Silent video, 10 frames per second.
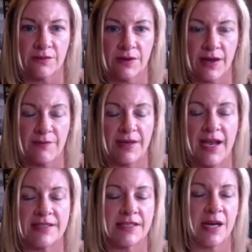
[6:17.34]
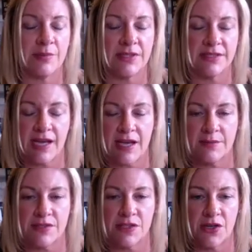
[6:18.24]
I've been asked a couple of
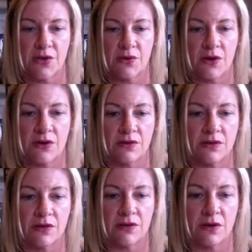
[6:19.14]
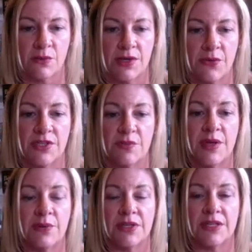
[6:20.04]
times, are we going to be
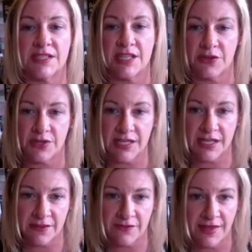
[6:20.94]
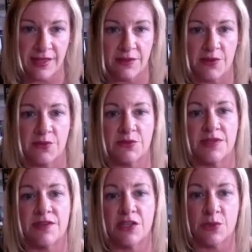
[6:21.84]
able to continue to get the VA loans
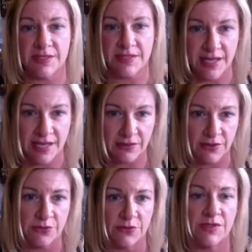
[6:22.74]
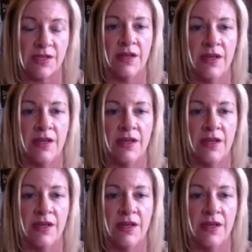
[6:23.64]
and the USDA loans,